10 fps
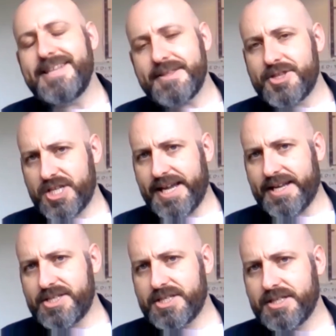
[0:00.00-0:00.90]
This
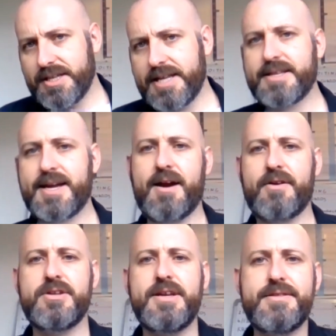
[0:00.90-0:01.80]
change in the
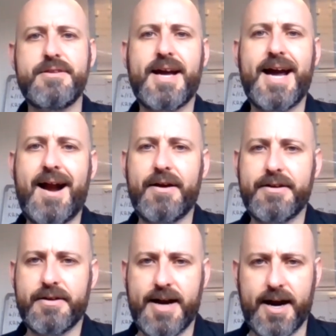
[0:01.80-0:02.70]
character is your
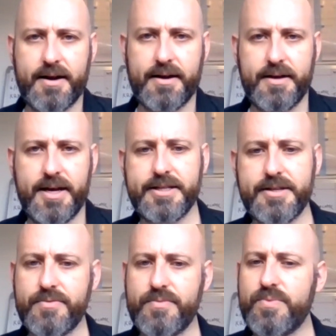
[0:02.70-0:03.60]
character arc. And
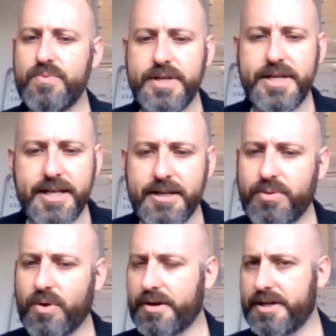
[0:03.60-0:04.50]
this is really
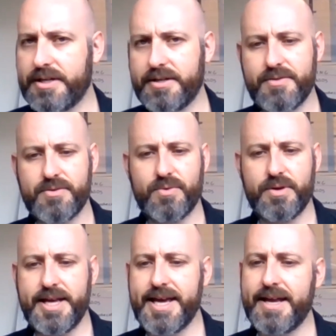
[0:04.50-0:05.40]
important in your
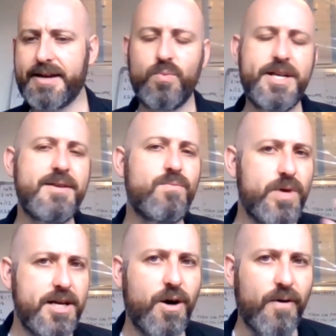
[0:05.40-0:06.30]
story. Again, we
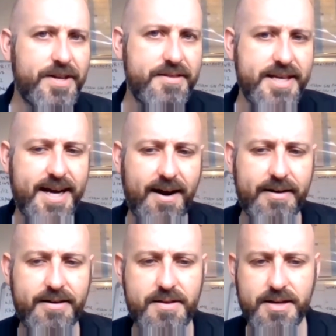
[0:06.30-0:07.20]
love to see
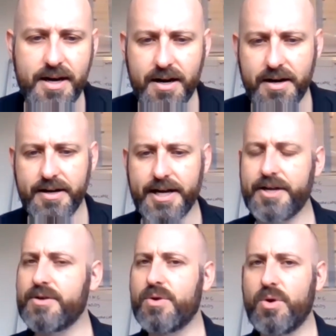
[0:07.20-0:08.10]
characters learn
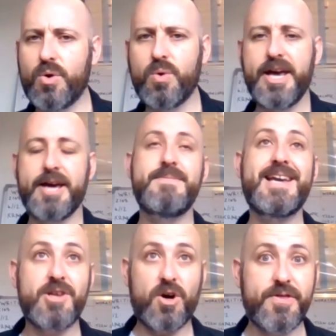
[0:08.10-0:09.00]
and grow. It
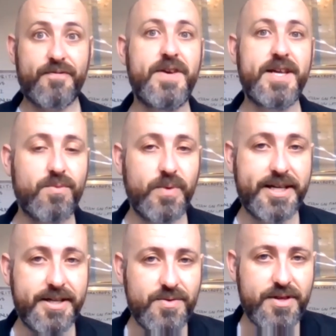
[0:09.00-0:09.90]
makes us feel that we
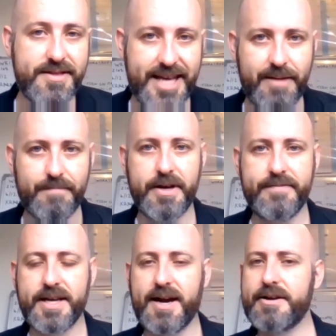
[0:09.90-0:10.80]
can do the same.
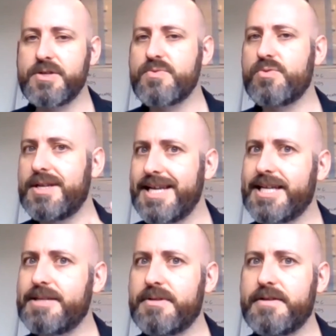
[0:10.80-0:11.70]
If the character is
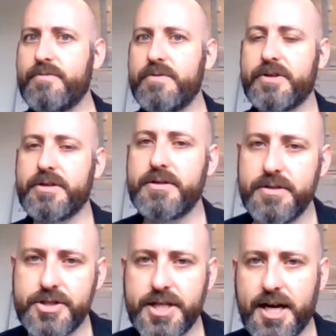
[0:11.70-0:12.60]
relatable, if we've done a
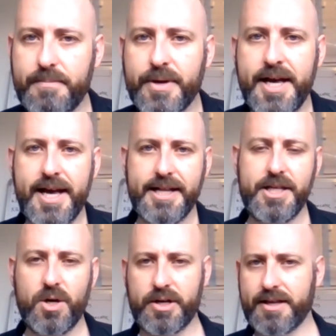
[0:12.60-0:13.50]
good job,
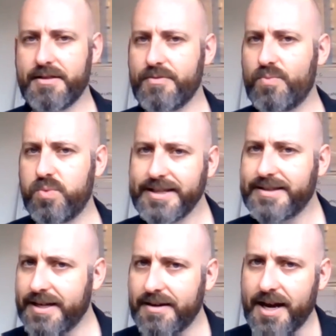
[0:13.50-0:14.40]
the audience is right
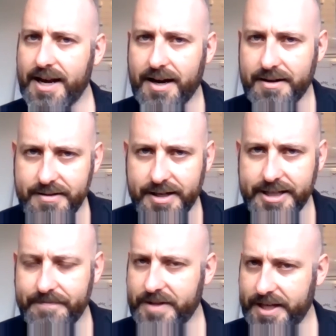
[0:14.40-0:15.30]
there
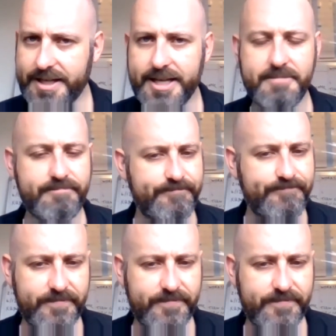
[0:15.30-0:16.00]
alongside them thinking,